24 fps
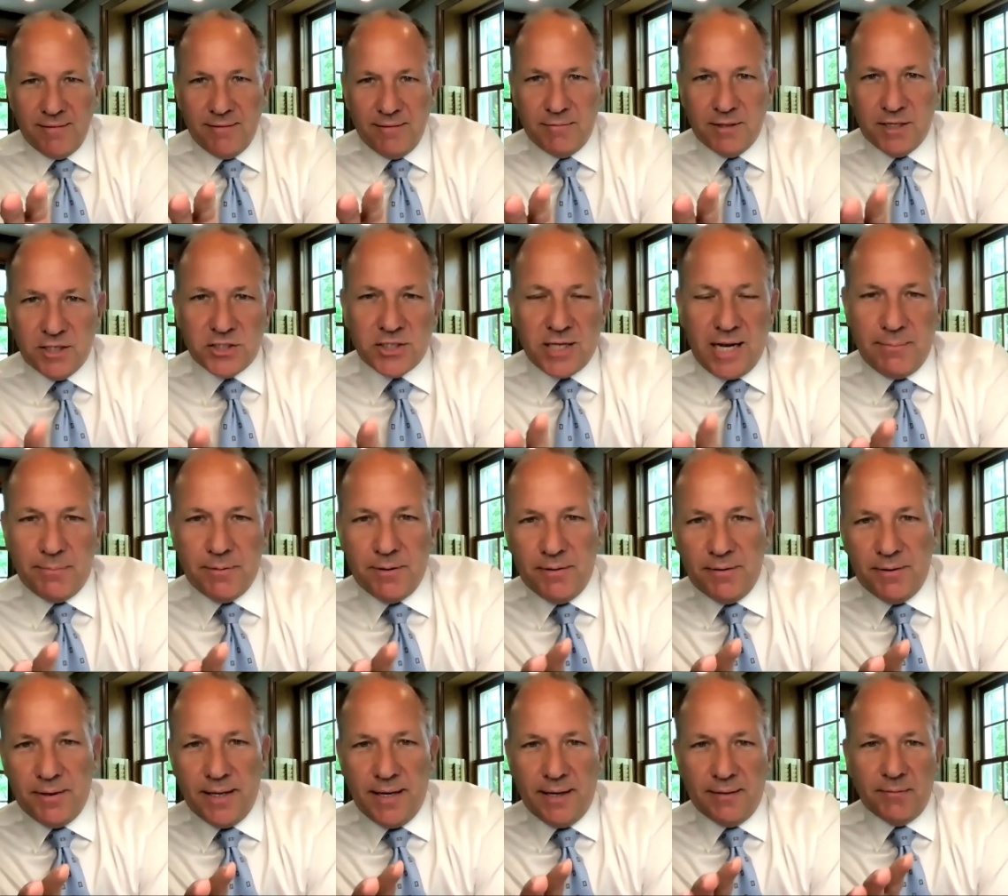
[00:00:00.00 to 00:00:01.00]
I want to stop
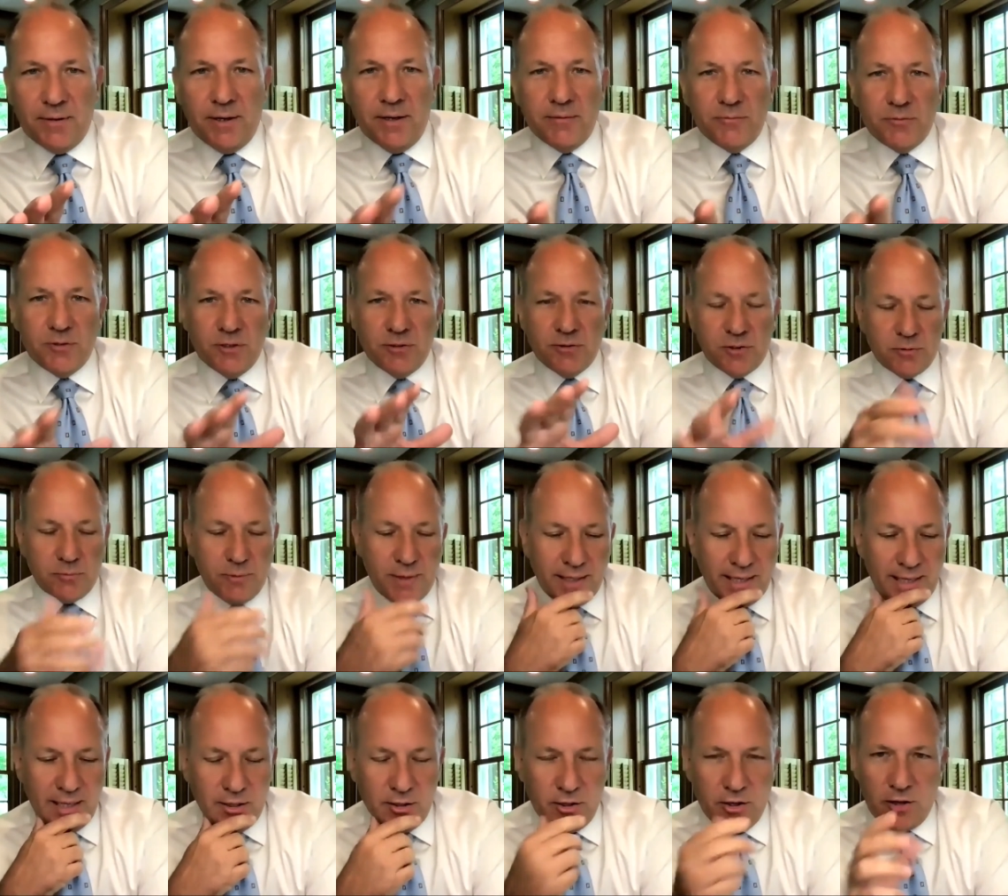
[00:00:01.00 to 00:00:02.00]
you on that. I just want
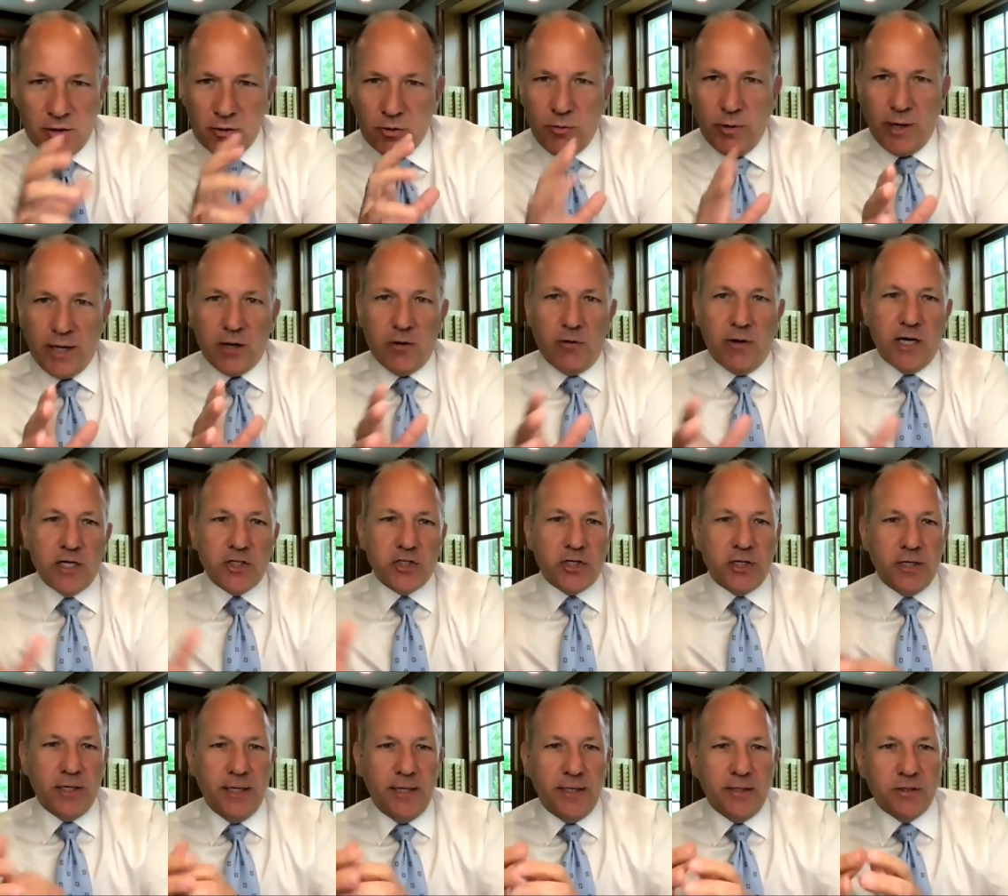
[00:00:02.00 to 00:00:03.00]
to get another quick
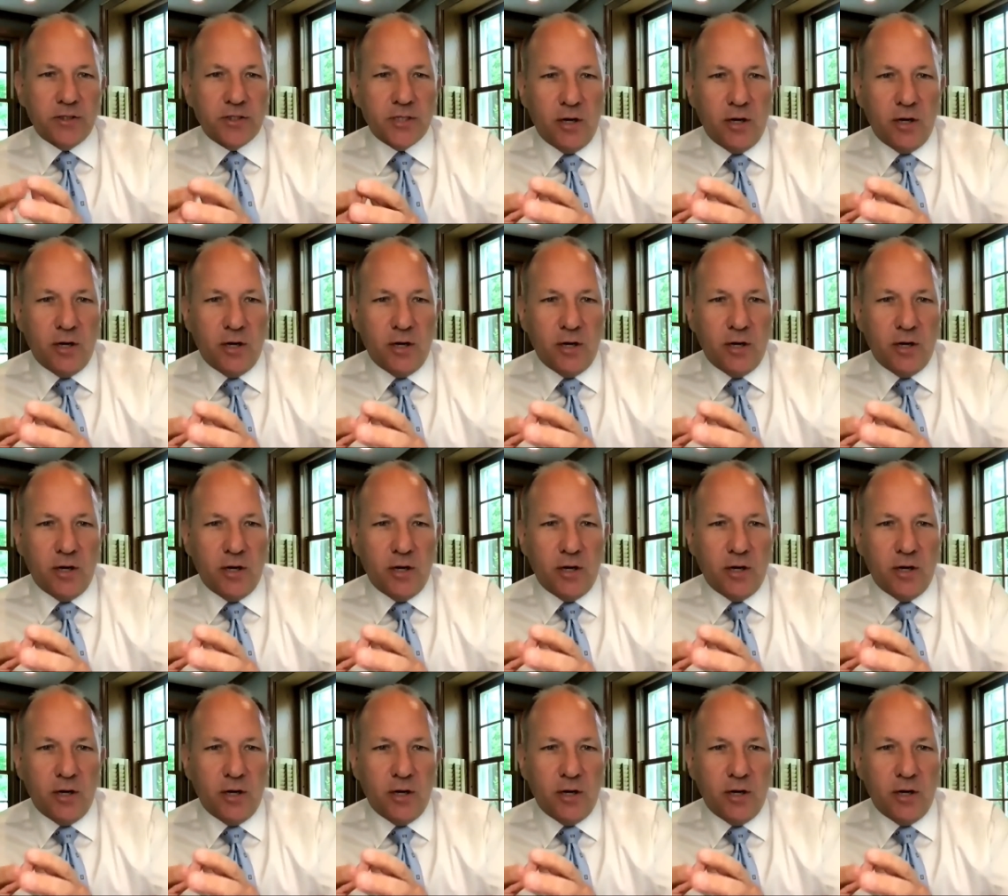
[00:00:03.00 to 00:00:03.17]
question in.